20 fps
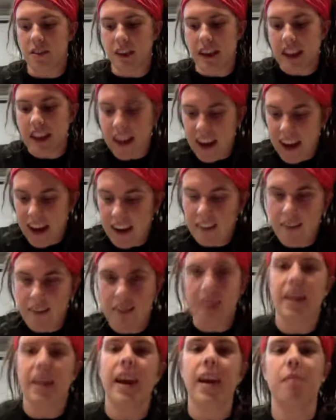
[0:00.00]
like is
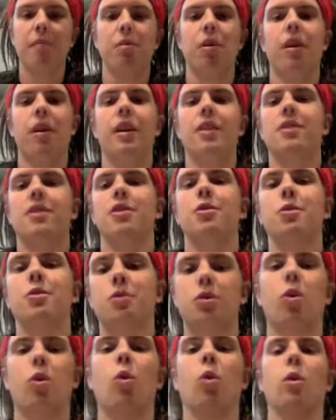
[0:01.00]
the gameplay to
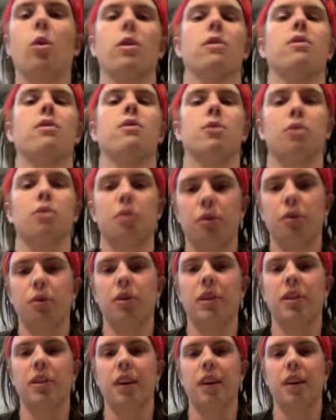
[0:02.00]
its core through
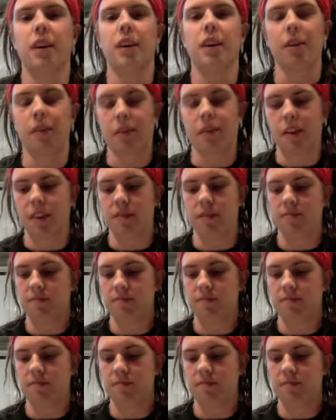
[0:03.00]
the entire thing.